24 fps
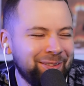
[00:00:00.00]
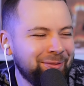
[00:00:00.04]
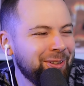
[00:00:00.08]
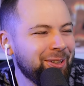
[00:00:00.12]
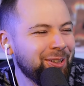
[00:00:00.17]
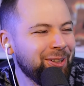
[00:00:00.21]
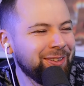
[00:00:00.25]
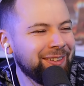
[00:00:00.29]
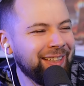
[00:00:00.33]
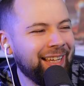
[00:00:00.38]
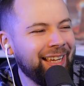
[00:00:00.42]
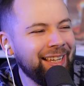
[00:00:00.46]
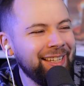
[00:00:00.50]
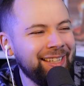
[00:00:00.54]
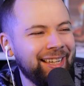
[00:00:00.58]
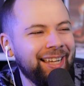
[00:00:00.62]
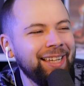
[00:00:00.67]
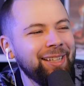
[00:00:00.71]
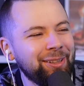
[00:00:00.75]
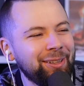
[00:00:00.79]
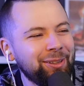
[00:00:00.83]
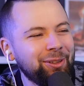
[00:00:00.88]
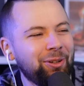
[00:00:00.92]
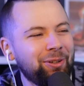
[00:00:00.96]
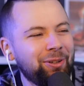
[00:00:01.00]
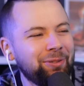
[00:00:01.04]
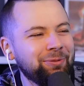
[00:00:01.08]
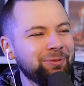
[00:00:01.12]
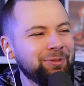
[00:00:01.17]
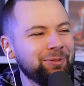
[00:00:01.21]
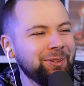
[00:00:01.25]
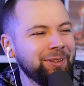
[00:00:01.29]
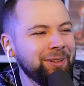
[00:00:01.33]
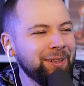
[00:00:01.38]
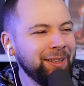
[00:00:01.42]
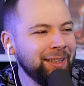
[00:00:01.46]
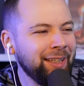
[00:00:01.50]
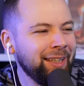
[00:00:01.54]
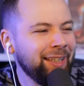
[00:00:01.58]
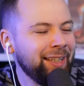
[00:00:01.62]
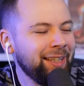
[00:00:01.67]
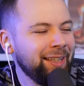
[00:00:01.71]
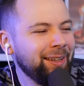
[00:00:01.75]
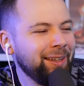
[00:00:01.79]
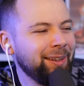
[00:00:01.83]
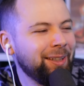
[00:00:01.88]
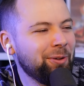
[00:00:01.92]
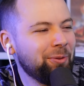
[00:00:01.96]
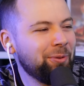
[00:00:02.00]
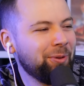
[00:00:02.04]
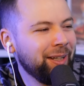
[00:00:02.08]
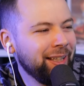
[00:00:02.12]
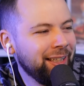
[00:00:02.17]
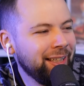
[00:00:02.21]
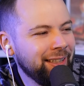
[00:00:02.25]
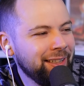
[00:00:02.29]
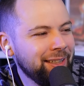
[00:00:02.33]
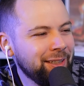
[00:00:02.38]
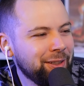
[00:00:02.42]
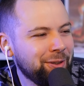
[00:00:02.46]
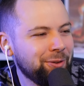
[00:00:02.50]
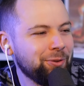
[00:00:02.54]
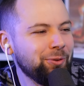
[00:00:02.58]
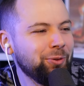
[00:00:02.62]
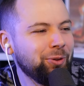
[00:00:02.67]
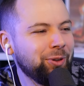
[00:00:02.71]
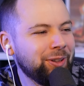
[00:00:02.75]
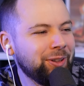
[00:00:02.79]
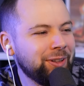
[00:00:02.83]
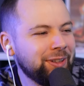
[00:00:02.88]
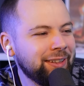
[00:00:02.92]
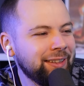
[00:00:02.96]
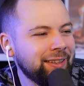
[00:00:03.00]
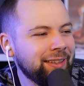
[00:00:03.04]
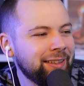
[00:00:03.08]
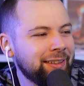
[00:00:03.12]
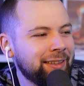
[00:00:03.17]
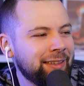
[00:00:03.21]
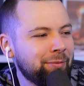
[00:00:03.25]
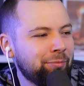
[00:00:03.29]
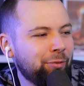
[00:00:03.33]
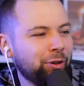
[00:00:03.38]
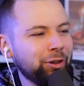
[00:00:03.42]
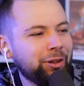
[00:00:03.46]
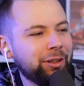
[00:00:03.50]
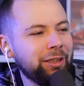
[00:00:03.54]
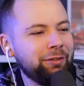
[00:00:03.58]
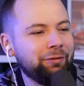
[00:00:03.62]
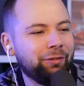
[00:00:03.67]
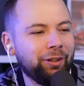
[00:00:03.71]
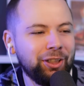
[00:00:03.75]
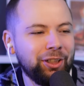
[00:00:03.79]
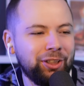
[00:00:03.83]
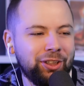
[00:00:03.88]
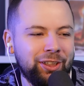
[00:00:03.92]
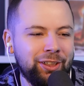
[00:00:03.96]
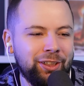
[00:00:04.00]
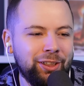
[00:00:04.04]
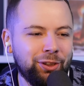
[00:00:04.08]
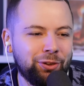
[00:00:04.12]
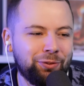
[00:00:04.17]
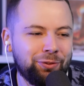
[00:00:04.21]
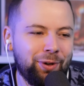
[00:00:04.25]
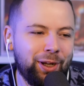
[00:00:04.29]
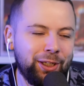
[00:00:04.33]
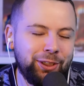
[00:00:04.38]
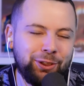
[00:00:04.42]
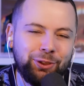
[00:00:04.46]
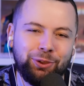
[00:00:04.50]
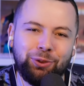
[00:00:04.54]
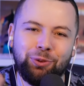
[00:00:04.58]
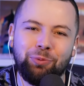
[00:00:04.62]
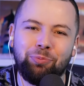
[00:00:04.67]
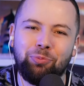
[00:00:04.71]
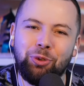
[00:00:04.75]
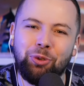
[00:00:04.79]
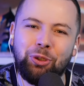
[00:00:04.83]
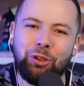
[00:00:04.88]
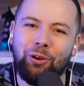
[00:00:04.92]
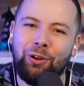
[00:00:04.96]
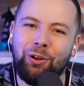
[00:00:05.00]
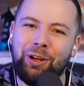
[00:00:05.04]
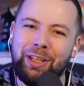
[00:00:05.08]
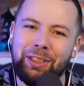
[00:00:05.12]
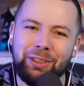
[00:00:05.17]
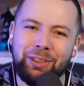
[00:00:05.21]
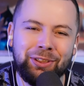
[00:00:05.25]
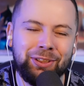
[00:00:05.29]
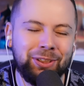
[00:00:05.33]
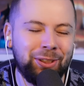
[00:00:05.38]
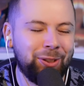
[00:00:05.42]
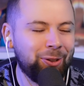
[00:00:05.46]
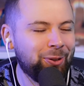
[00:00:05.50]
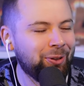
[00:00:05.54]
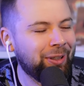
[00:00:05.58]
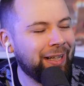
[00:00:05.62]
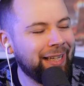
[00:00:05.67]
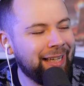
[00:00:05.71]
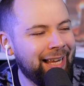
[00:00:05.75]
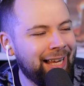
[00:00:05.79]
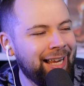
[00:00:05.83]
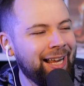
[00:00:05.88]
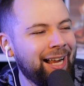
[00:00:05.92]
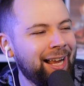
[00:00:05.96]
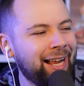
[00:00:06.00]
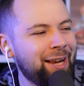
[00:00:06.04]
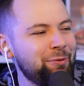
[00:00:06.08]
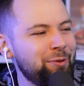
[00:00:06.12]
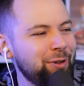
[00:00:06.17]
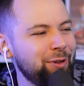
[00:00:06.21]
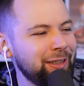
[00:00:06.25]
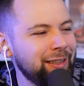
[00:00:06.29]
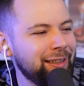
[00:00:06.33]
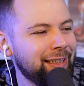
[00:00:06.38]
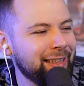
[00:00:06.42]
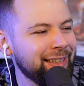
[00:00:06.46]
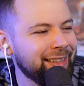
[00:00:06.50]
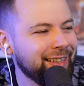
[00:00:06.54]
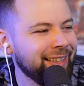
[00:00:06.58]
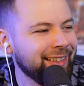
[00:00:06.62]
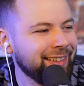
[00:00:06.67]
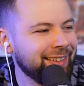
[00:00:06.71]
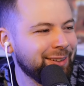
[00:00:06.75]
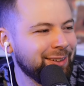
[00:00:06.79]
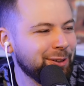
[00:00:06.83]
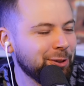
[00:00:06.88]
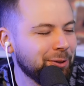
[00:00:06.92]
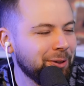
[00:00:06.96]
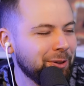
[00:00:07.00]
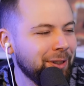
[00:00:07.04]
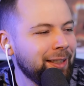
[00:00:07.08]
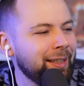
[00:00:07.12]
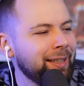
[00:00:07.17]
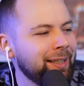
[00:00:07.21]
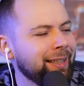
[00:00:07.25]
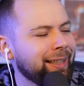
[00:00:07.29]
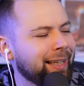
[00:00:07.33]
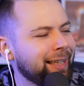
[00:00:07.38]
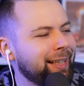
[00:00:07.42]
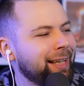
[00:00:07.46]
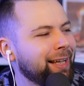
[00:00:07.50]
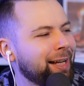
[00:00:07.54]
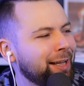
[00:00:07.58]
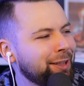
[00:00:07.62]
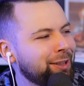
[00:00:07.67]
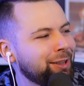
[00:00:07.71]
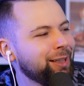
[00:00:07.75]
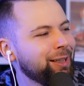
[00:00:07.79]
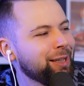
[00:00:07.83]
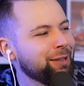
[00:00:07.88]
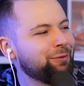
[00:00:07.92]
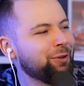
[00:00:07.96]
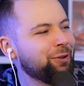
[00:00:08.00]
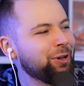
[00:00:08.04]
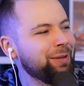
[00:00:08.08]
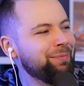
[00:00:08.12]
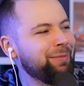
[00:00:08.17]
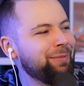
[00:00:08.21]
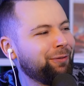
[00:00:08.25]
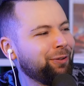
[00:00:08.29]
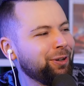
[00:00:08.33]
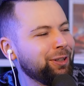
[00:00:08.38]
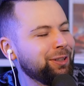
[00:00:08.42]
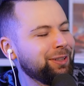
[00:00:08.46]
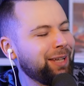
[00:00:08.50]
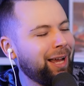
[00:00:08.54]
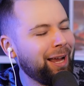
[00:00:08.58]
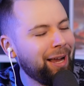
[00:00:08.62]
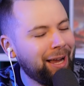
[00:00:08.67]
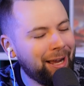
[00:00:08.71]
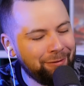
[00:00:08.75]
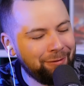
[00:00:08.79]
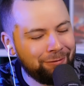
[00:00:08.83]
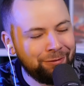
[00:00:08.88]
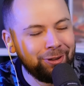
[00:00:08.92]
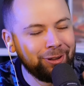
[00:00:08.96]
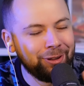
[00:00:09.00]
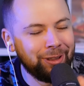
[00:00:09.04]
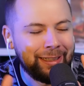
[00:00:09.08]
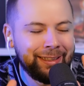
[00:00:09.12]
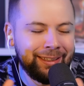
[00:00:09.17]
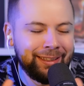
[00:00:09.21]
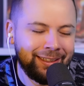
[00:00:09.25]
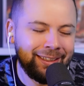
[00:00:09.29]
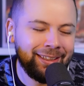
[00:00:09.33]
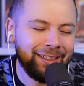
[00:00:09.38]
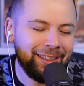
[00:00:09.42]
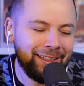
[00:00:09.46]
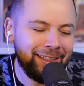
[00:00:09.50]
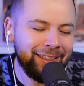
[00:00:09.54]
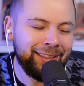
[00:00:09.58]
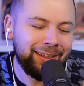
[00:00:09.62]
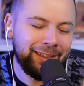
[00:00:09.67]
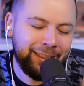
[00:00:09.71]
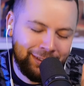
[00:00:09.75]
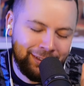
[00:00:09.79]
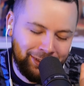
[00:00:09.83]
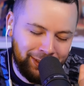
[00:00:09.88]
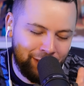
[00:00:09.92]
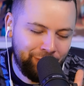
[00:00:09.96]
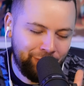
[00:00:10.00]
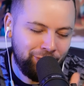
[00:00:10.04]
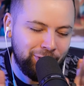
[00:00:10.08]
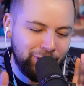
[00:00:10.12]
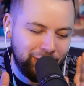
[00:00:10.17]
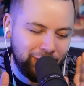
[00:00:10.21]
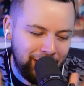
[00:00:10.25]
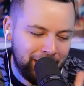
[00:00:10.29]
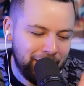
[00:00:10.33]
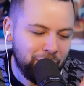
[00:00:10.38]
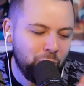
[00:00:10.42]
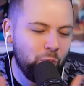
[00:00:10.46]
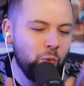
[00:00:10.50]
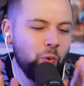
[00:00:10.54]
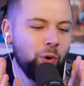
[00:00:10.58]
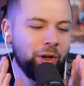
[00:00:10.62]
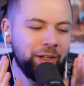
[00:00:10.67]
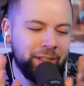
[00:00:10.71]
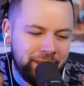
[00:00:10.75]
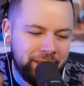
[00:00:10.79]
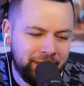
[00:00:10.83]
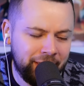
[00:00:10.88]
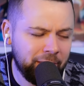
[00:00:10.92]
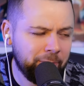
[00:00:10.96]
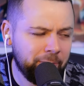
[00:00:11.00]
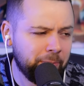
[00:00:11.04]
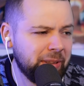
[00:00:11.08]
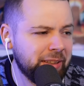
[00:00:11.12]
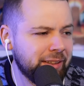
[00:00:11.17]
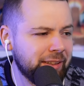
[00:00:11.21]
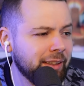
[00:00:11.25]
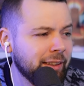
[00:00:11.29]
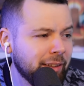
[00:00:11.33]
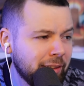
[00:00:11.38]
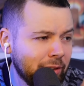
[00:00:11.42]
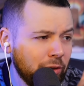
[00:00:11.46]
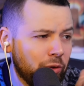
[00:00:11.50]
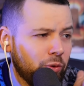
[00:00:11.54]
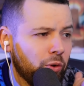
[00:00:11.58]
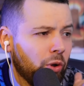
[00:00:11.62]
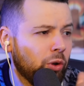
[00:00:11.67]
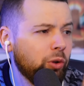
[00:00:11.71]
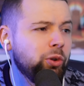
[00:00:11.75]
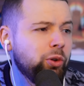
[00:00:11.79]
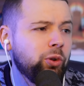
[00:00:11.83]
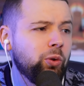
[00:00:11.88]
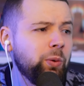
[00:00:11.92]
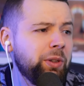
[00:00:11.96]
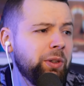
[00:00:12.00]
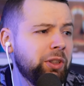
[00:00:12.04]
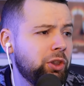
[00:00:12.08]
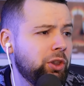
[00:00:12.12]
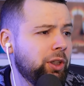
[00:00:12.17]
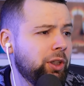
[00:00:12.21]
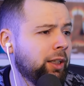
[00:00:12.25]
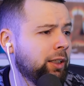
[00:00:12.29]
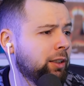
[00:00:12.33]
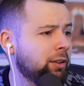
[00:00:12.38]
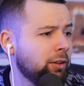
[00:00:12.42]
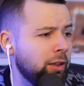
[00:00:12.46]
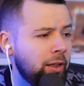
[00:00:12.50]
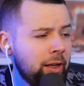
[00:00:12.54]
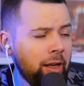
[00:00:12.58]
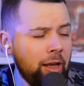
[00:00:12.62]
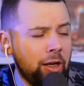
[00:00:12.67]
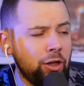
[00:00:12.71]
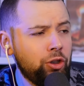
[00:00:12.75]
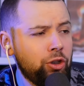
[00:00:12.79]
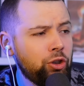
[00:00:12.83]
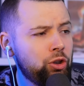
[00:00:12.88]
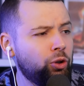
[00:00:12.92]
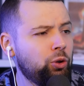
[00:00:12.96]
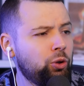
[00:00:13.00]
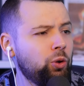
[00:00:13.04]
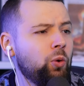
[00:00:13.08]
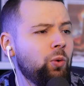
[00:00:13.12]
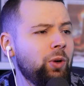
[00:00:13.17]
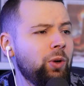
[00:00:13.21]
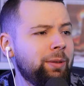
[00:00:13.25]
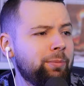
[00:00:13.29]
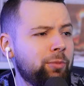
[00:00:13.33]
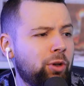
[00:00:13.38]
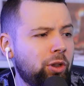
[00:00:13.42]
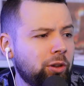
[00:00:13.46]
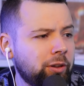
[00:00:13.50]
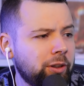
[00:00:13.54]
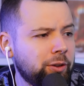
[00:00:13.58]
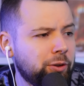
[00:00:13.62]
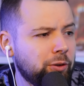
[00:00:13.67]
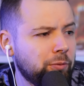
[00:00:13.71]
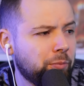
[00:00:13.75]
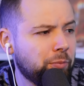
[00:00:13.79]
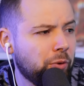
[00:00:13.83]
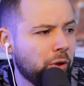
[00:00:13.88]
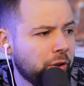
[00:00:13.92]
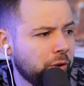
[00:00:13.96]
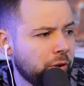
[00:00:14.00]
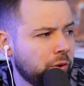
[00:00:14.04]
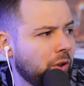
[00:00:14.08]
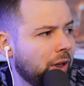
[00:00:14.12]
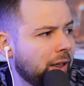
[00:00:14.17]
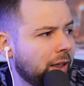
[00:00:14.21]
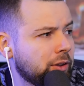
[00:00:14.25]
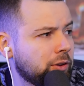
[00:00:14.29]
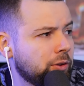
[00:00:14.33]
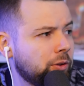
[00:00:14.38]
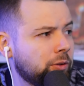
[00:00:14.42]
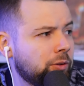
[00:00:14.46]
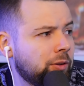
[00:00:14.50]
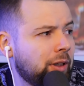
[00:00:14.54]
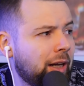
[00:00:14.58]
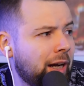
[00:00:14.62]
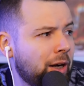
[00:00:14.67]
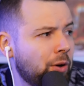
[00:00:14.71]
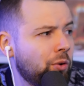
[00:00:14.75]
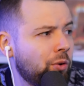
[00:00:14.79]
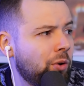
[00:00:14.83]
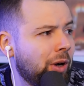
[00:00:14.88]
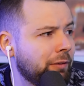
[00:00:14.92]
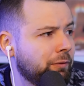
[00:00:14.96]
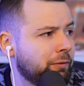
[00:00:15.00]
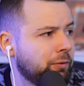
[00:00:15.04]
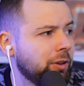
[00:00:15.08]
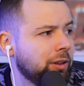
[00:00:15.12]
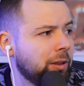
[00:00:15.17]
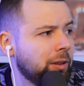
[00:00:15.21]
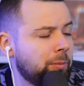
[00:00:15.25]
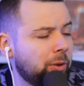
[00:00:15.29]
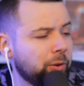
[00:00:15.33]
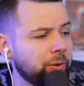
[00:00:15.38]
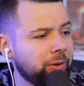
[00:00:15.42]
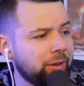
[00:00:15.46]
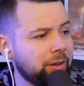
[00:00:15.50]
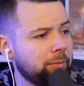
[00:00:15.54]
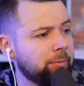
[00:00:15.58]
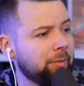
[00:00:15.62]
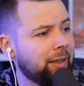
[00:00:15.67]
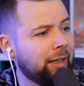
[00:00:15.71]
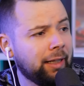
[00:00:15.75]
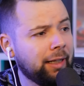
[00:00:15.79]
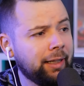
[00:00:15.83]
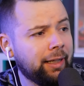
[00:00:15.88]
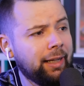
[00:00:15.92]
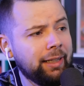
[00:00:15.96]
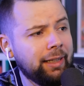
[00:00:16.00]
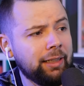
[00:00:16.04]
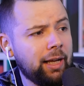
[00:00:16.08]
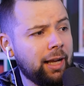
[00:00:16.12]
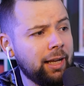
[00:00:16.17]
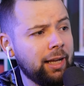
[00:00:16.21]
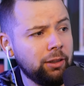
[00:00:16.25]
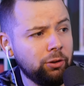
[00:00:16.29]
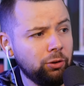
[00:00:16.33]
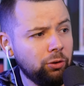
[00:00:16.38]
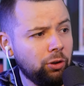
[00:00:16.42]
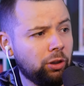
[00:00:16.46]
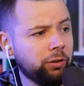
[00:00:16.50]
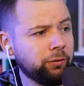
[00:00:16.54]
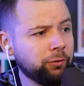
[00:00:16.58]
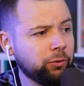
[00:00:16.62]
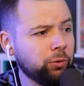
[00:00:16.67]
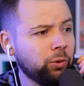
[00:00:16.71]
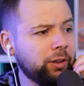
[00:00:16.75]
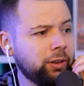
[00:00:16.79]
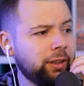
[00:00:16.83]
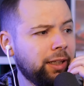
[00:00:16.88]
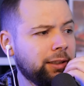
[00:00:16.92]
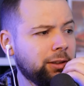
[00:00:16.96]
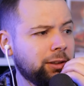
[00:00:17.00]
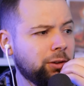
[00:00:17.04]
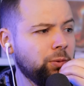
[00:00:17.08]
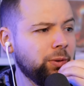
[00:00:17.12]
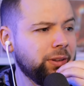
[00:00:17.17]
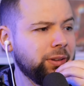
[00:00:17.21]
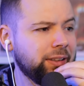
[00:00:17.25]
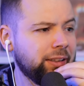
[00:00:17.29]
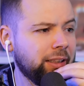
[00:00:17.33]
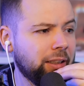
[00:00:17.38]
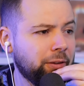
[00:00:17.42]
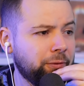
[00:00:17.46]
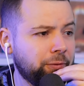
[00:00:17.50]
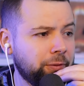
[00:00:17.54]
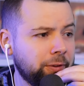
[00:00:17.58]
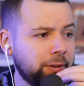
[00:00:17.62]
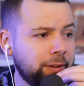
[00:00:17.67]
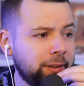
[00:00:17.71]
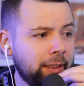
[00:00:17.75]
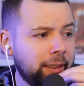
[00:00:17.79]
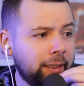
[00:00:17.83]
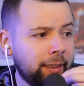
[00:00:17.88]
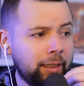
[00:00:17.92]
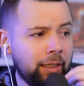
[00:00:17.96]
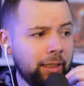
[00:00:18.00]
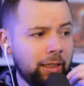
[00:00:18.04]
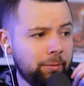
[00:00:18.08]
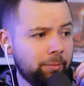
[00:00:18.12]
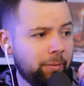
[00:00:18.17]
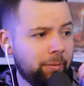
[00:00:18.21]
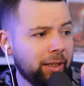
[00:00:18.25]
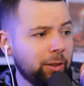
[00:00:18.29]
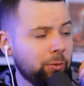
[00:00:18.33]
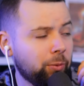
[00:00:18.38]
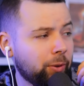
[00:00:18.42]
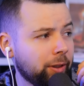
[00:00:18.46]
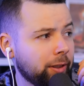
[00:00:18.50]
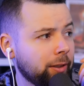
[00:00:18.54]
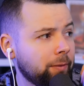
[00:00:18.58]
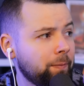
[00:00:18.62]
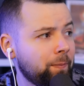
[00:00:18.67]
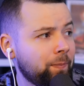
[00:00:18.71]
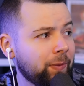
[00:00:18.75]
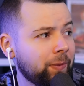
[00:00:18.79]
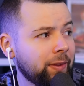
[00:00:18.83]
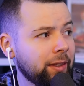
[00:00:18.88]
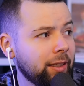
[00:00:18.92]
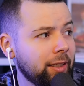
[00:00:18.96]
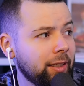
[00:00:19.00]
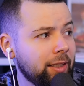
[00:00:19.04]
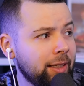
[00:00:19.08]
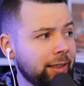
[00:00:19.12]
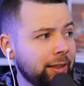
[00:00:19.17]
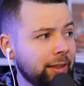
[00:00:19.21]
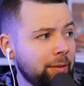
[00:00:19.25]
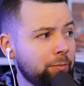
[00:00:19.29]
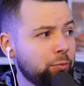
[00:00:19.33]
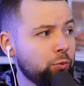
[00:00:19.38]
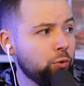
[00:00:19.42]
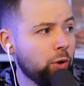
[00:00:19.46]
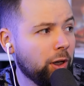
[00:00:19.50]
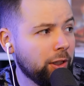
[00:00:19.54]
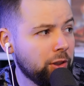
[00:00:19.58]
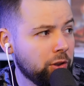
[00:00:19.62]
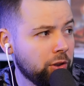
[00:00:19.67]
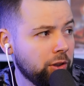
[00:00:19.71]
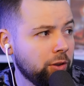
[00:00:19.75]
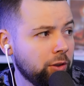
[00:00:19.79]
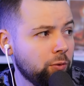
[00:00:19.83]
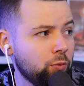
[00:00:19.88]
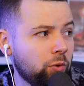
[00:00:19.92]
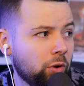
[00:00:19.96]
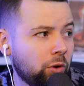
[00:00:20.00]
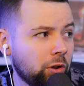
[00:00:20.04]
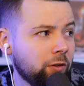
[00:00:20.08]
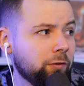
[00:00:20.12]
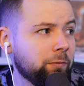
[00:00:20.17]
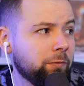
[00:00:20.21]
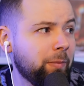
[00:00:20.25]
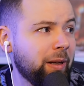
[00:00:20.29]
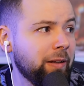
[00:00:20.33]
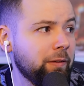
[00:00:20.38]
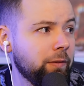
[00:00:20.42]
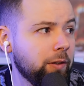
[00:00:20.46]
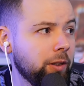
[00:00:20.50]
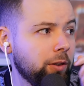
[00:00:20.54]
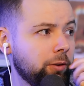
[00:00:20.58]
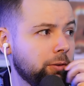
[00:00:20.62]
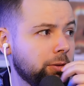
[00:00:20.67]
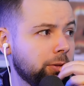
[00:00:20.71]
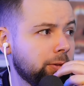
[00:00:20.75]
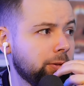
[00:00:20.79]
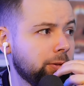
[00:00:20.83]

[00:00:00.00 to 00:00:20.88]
Because I love the way he cooks, the motivation he tries to put on us. You know, I really like that. So can I get a like for him, my friends? I feel like he deserves a like 100%. Go to his channel, show him all the support. You guys know how I feel about him. I love to react to his stuff. By the way, he ended up watching one of my videos.